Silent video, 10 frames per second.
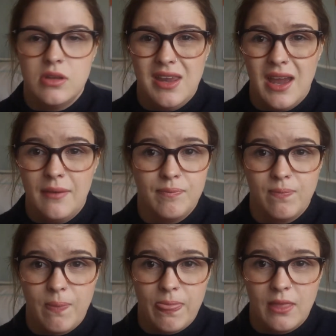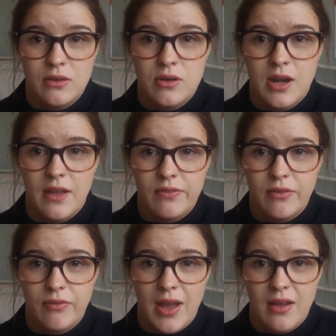yeah, you don't have
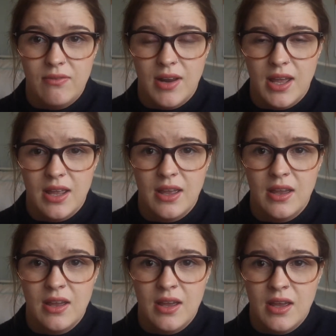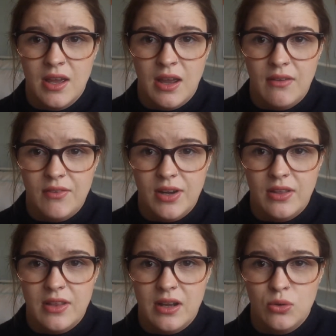to faff like every now
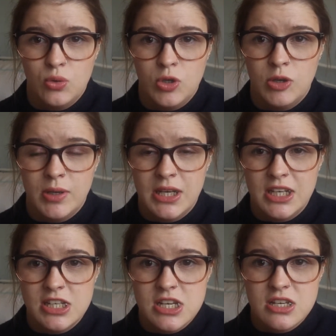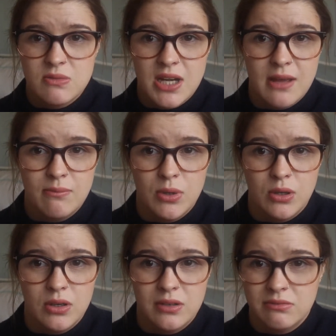and then like, oh, do I need to change my
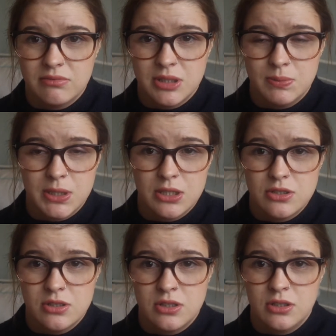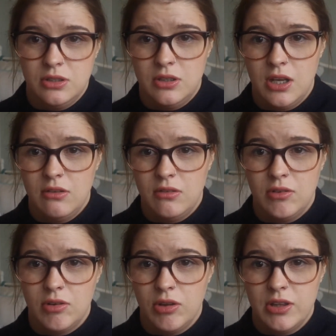tampon? Because you don't,
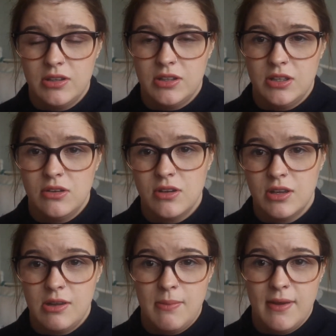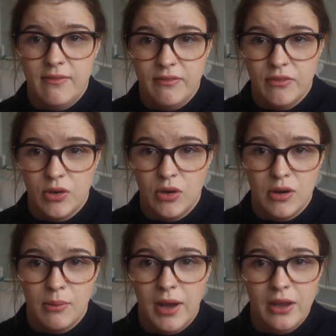you got this and you can keep it in for
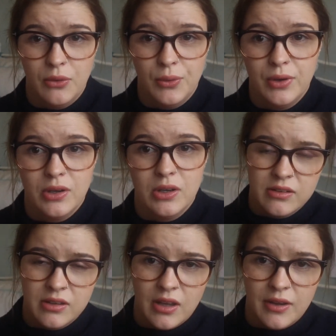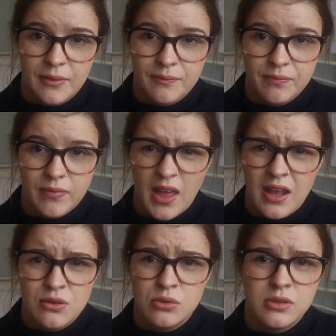a while. So,
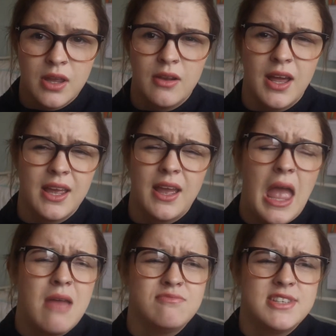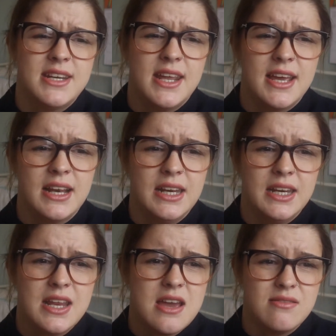and also like emptying it and
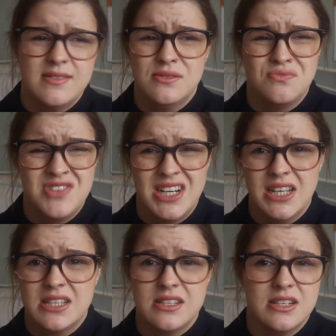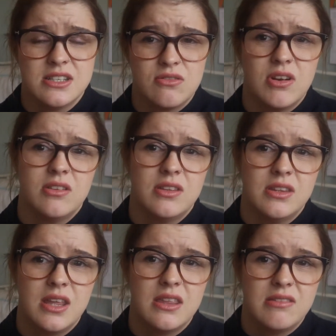cleaning it out really isn't as gross
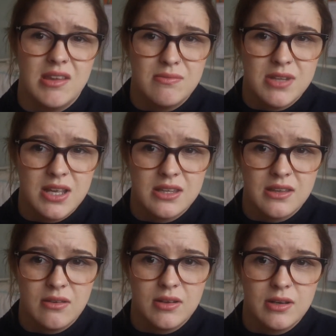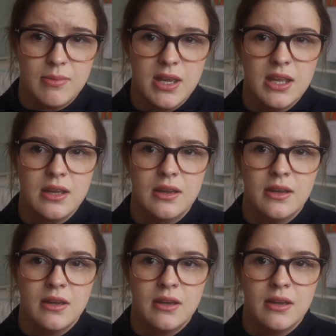as it seems like it's going to be.